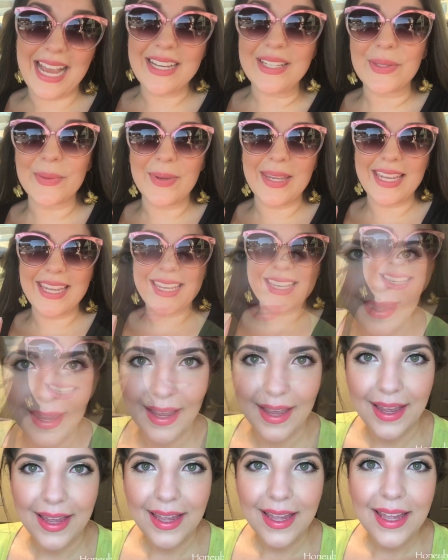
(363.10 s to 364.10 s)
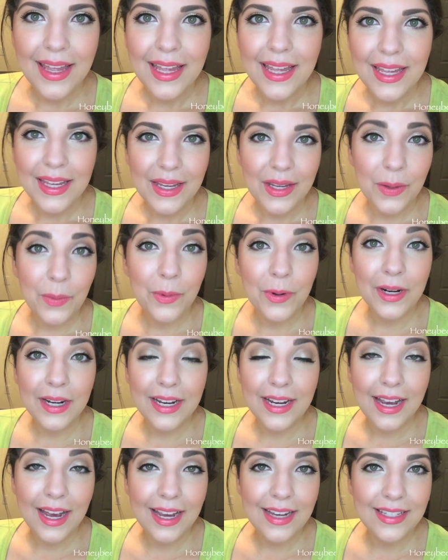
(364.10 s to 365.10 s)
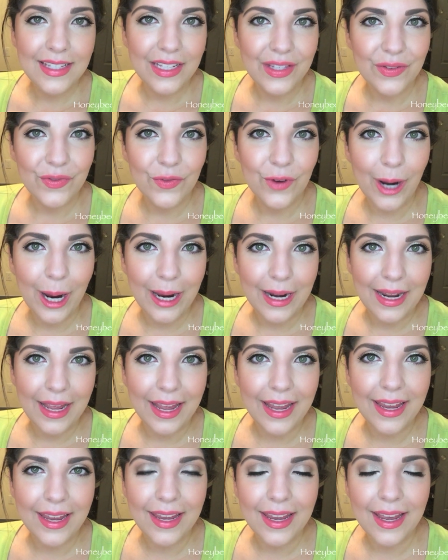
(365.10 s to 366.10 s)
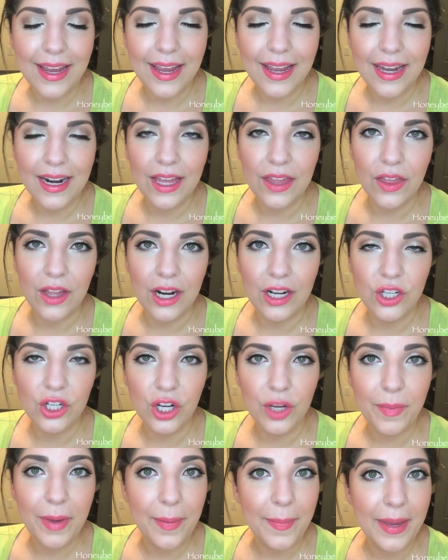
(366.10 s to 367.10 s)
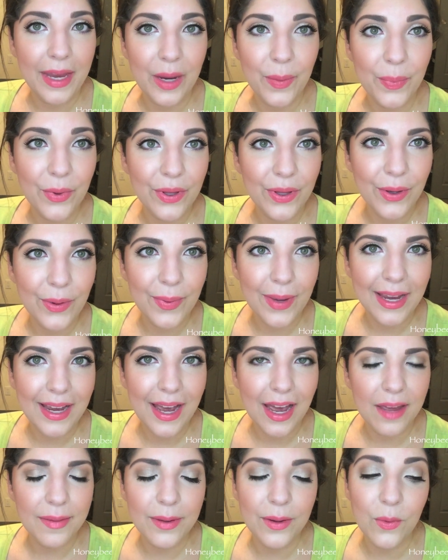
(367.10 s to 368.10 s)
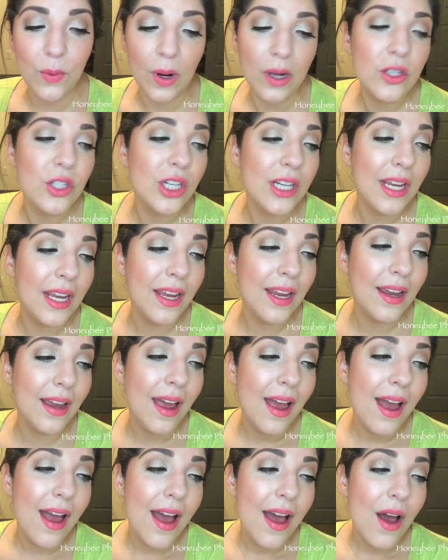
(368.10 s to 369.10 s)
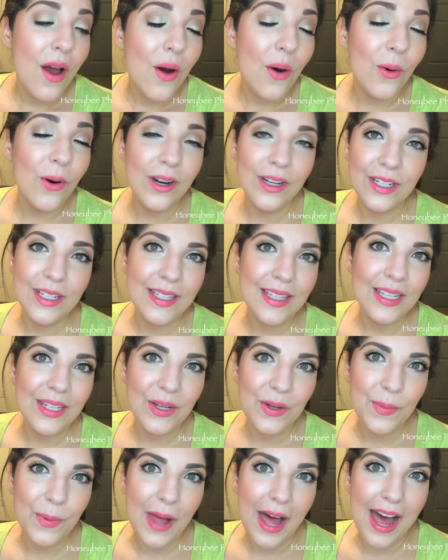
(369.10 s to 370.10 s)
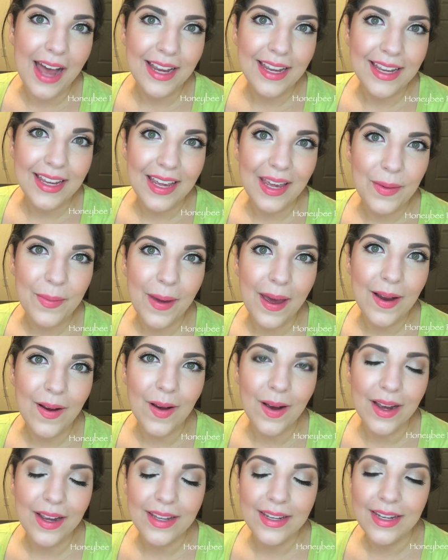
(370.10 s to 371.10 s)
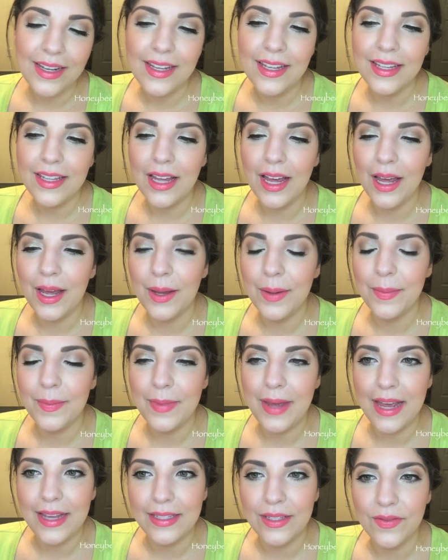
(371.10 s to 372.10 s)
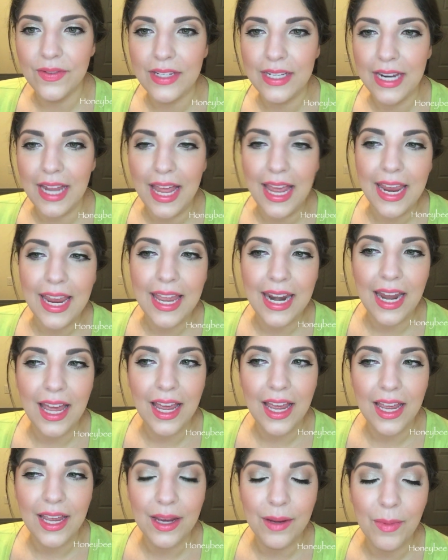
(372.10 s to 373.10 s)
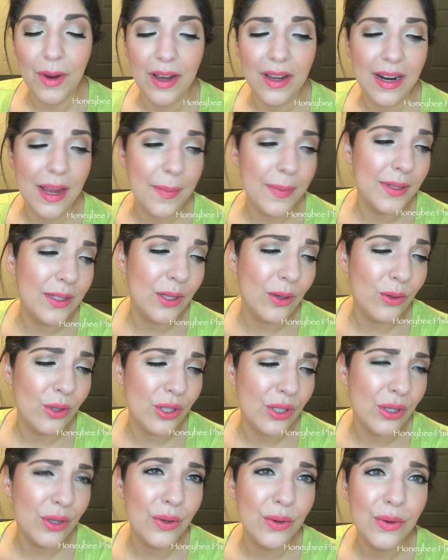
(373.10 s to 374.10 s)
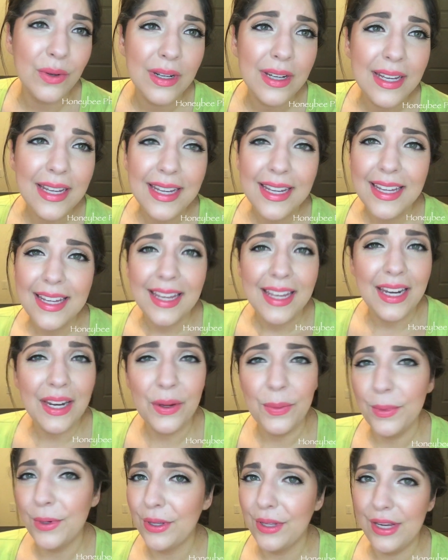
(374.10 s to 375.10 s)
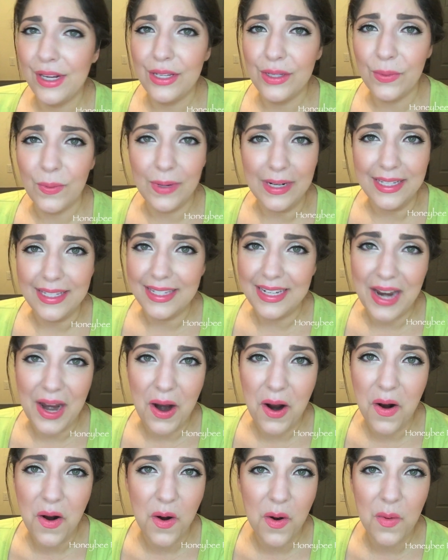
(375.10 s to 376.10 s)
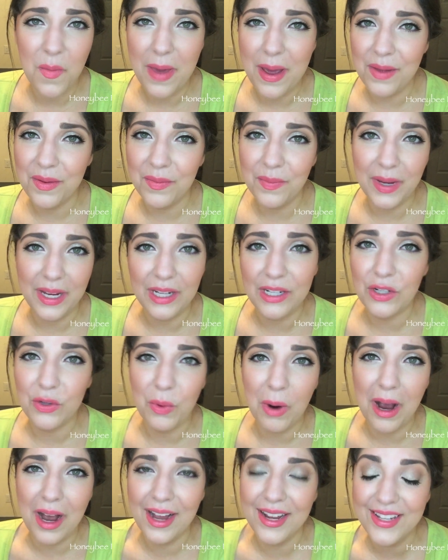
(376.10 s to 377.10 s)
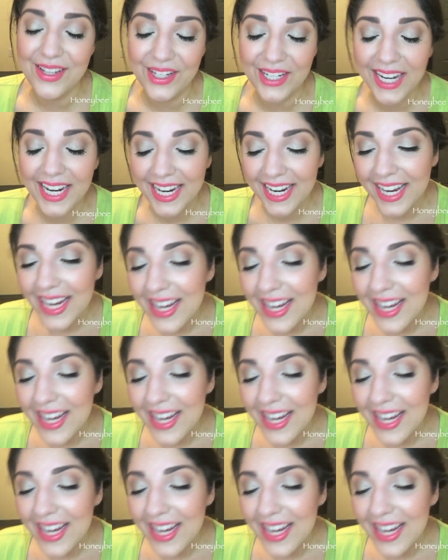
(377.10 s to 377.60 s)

next week. Good morning, guys. It's Friday, and I thought I'd show you my makeup really quick. I've been watching Orange is the New Black came back on um, as of today, and I'm on episode two. And I really just want to stay home and binge watch,